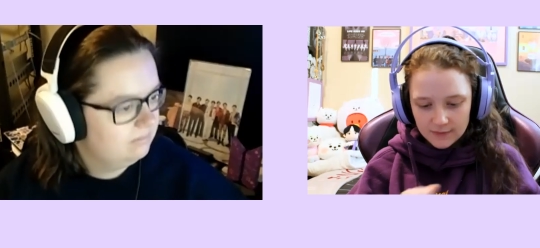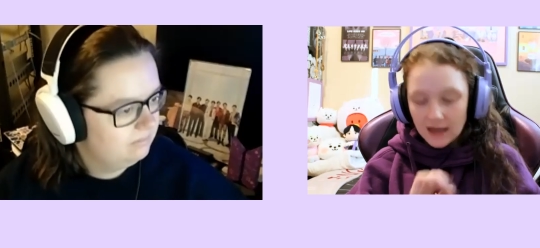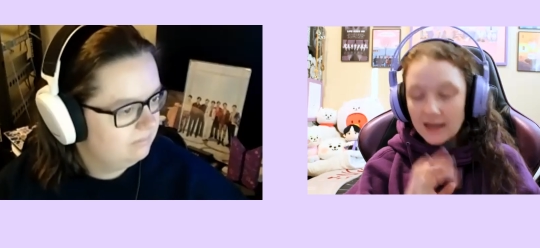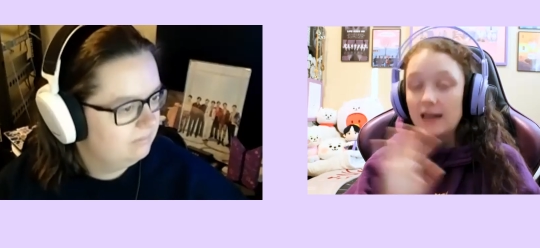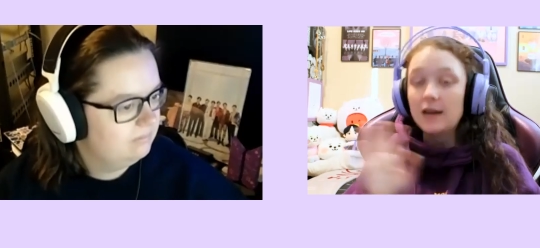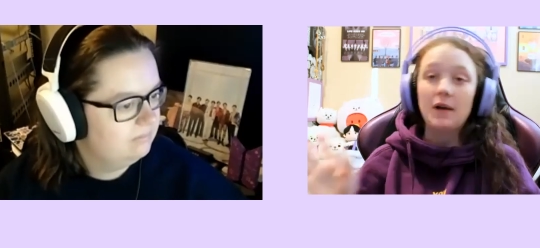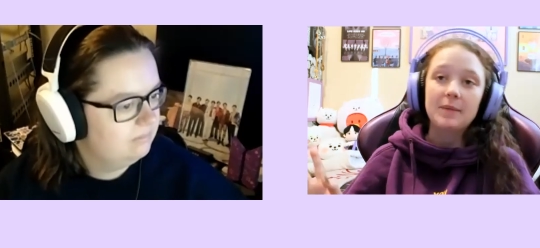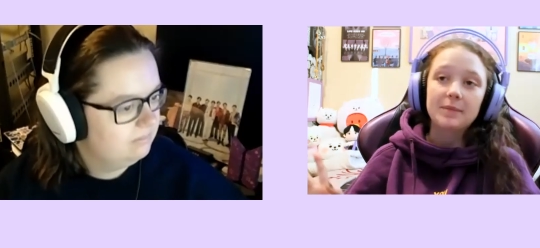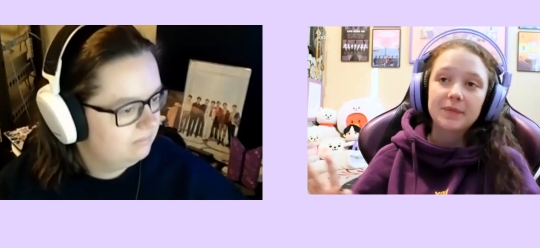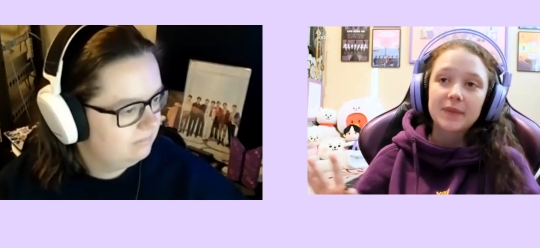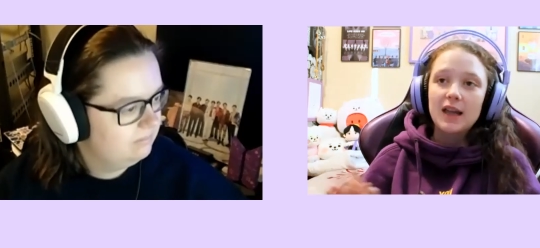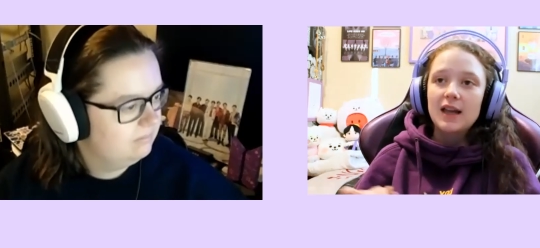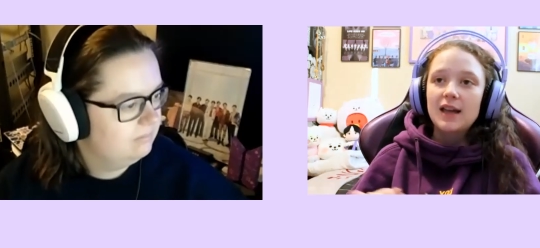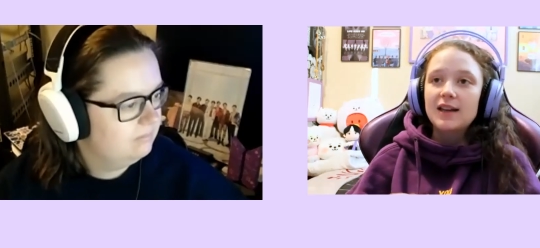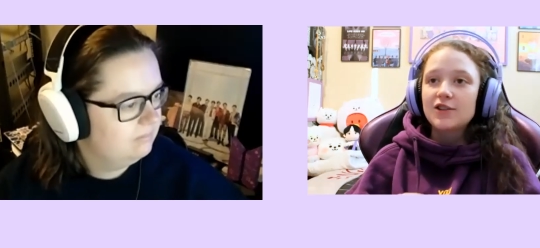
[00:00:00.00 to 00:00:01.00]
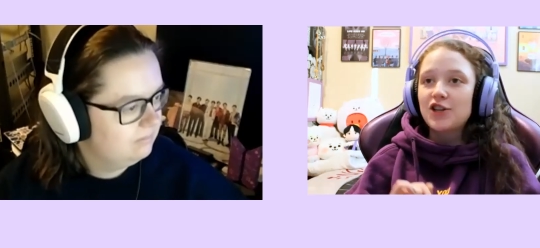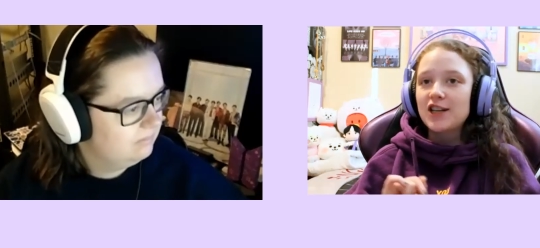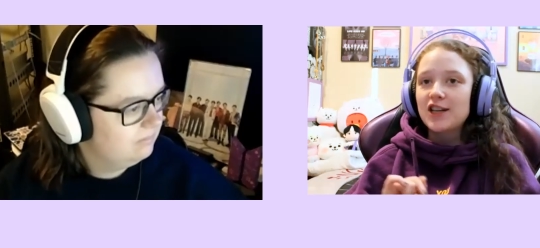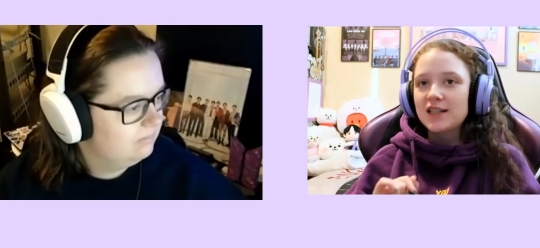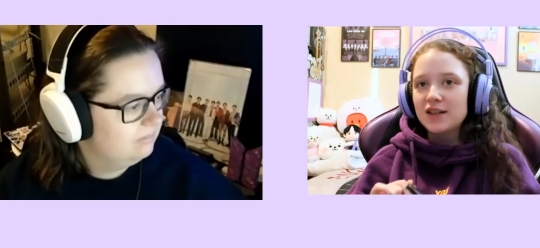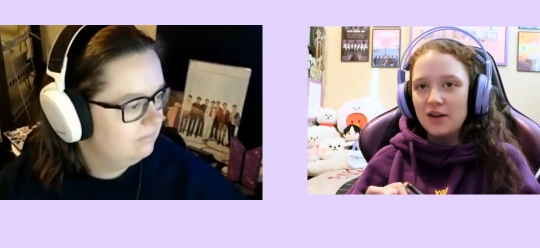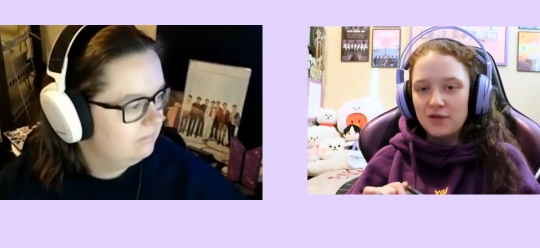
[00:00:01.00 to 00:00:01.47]
Speaker 1: Anyway,
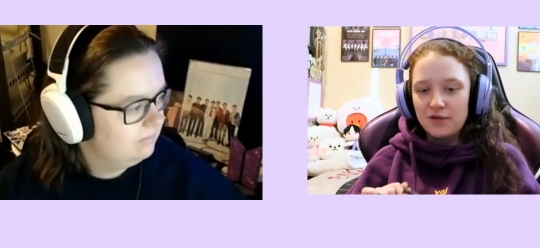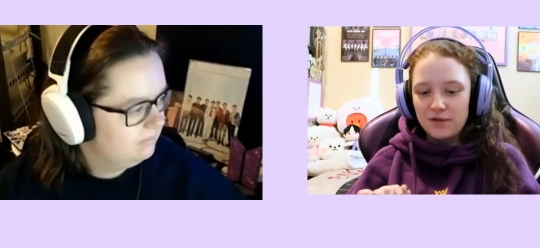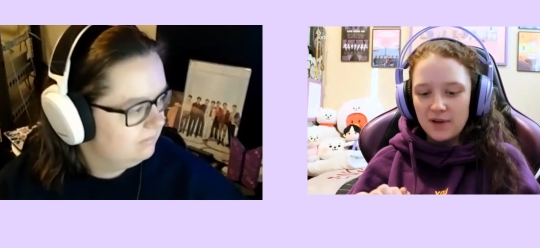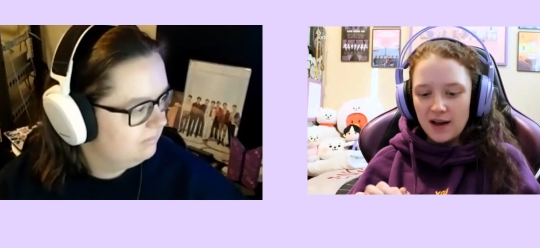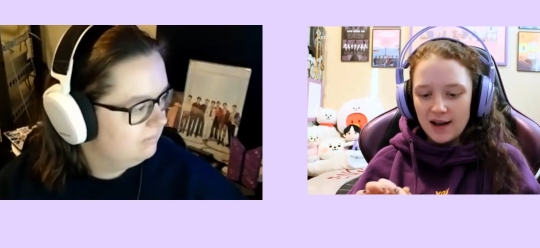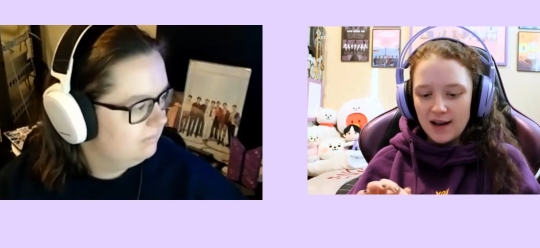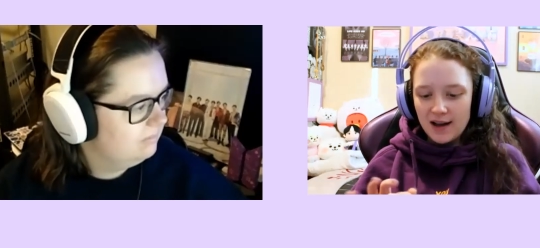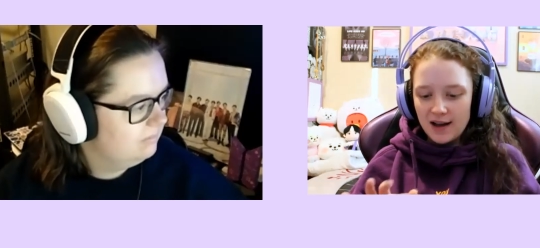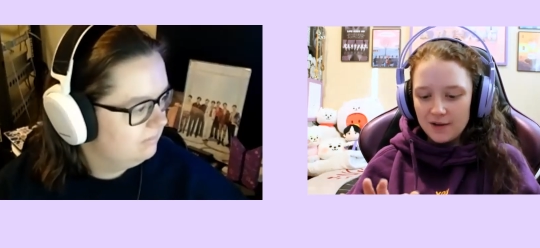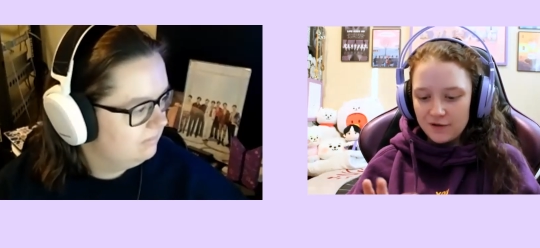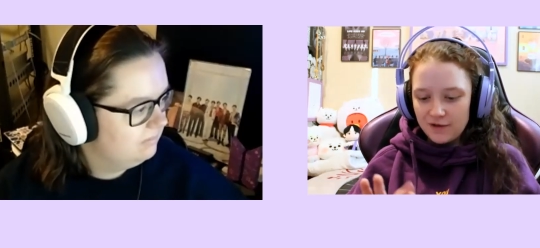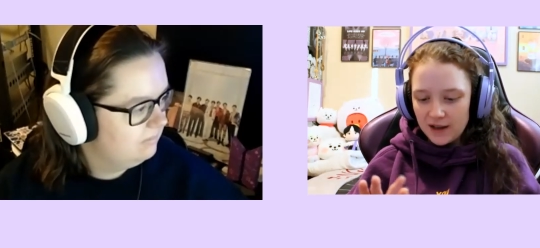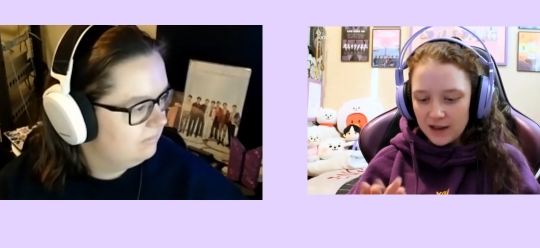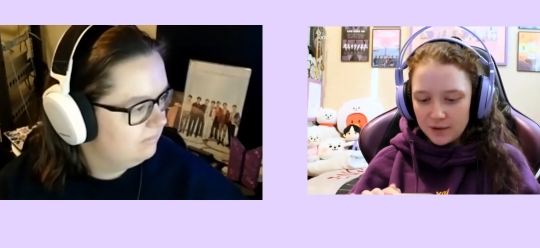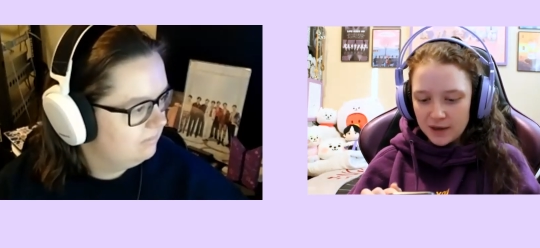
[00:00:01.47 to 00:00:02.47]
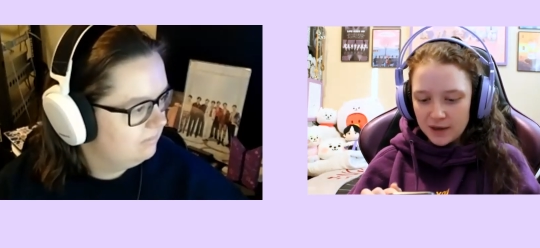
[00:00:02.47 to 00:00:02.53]
she's a, a fellow